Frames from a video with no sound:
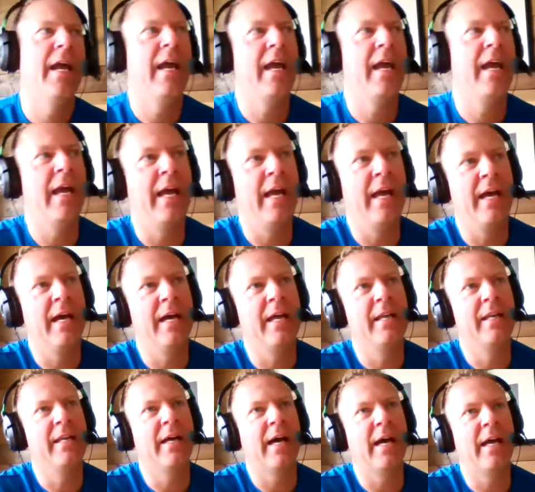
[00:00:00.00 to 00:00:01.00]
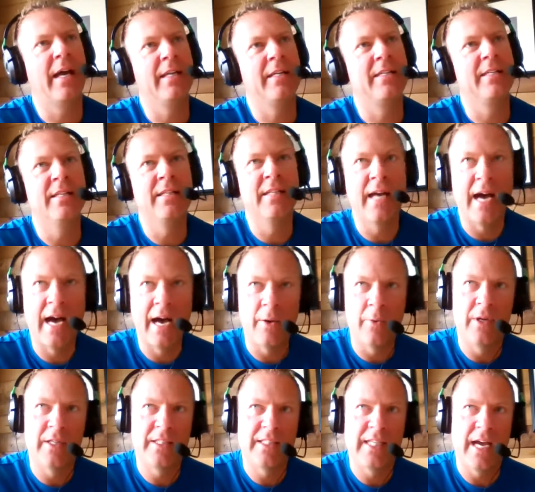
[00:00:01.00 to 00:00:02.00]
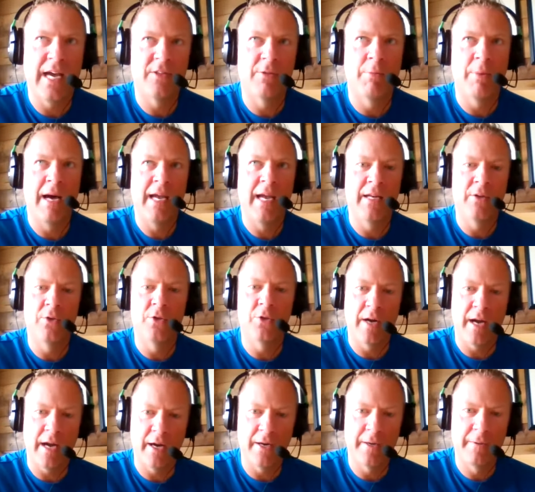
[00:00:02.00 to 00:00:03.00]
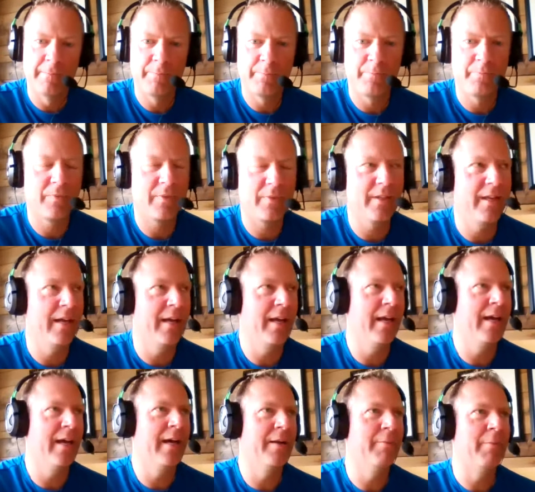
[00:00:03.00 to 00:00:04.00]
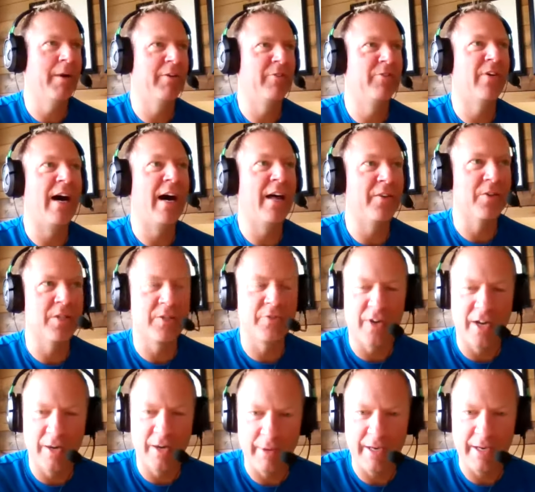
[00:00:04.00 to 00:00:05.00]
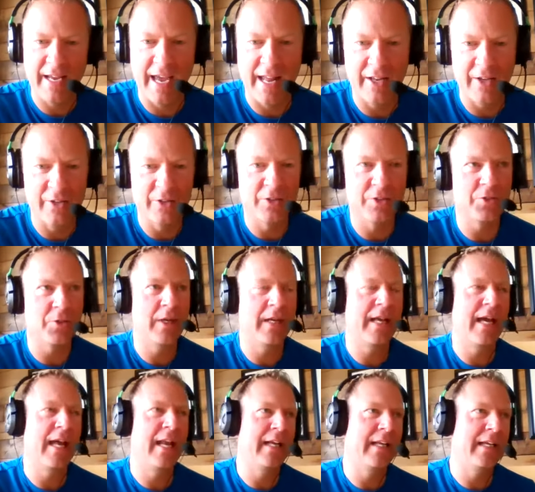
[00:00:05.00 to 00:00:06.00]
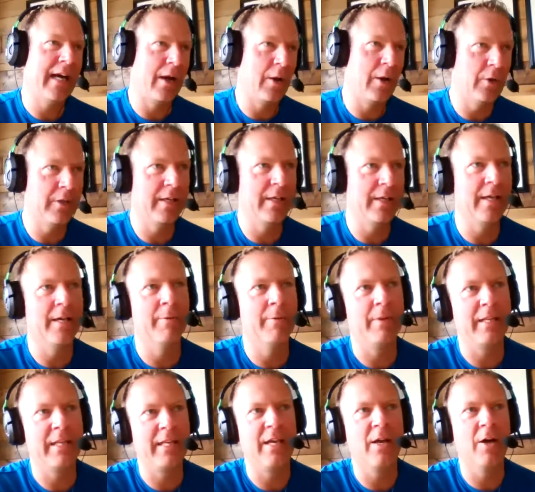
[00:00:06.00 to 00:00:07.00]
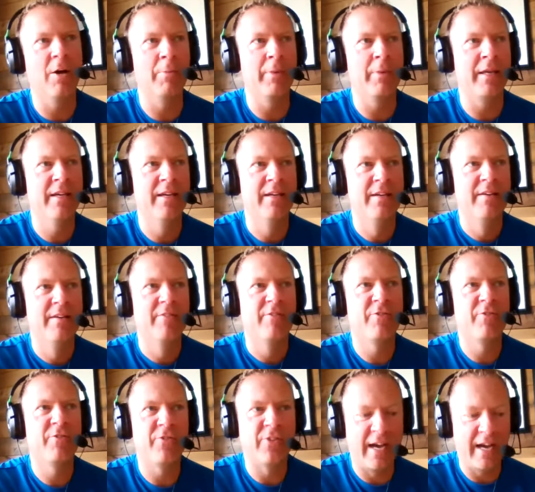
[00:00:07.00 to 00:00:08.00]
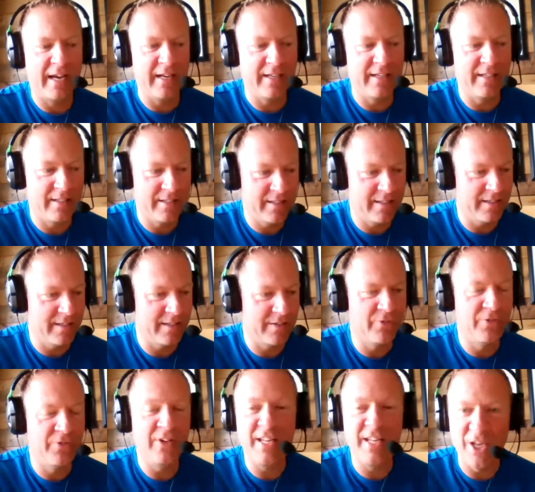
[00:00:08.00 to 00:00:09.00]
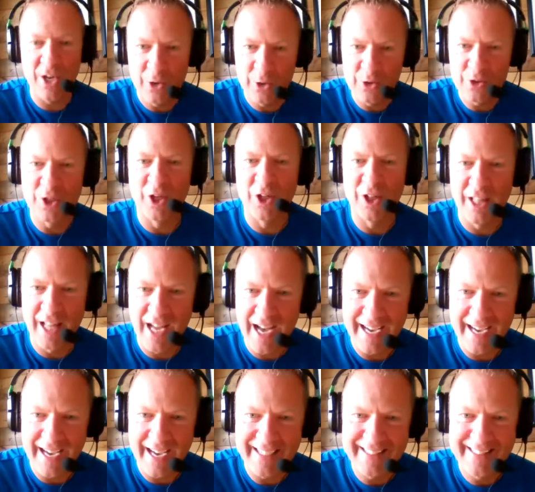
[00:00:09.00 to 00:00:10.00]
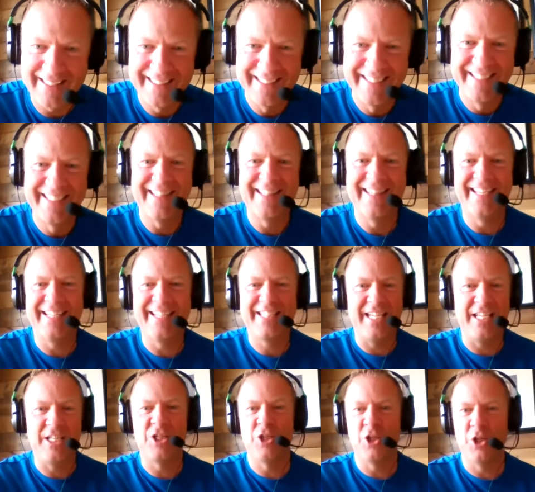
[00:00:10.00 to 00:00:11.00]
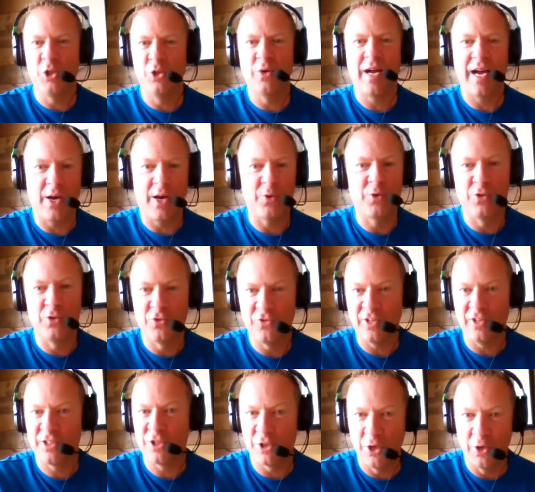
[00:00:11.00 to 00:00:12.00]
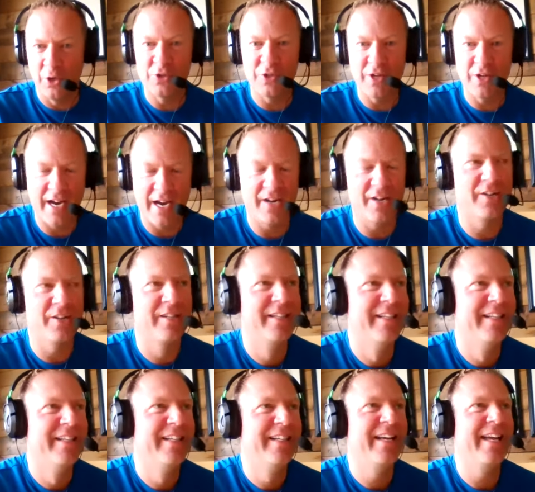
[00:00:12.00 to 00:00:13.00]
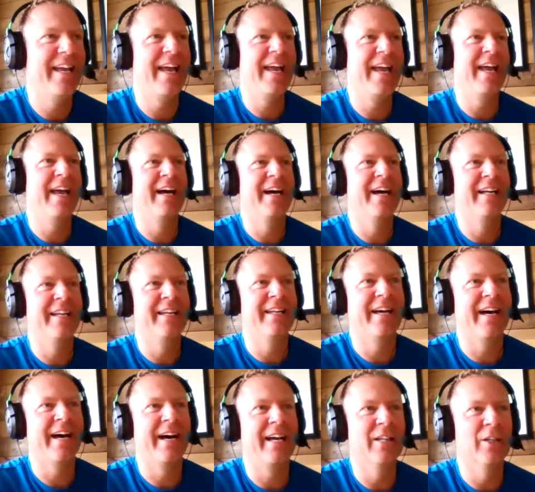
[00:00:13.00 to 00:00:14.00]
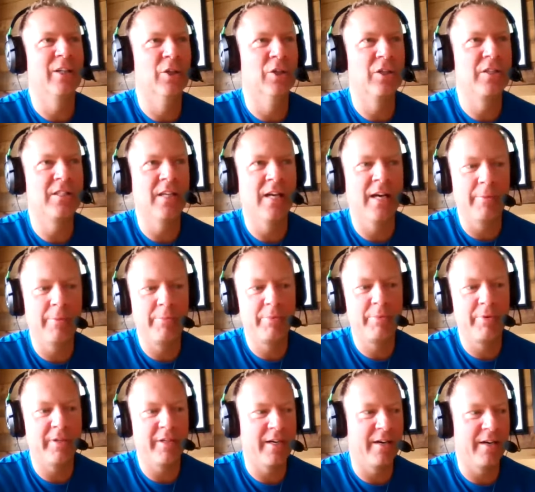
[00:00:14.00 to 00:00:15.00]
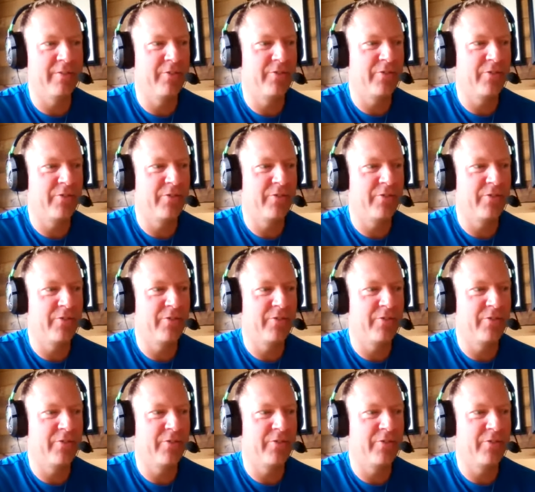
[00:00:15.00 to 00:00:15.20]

And I did not want to have to buy a new dryer. And my father is very mechanical, so I kind of got a hold of him, and he helped me find videos online that teach you how to fix your own dryer. And I looked up on